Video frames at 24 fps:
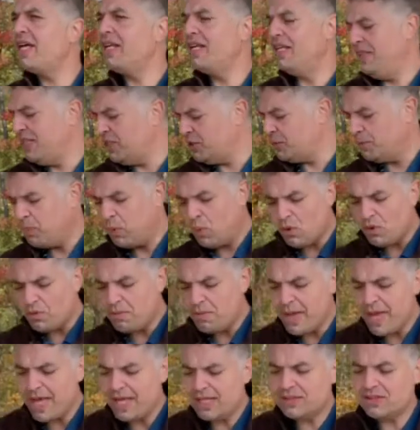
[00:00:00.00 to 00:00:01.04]
in this poor
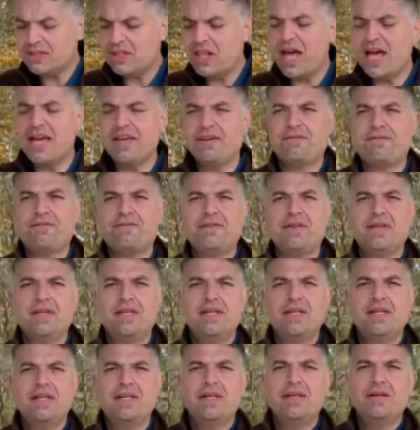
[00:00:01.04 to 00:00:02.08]
man's life.
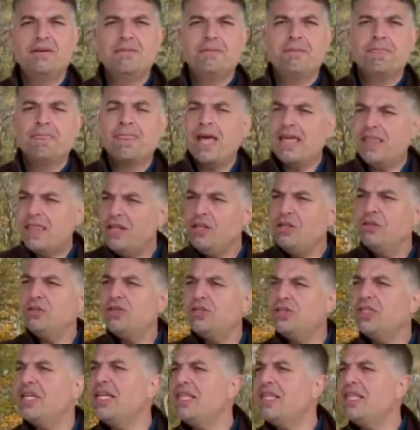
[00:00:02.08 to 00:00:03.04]
And then you see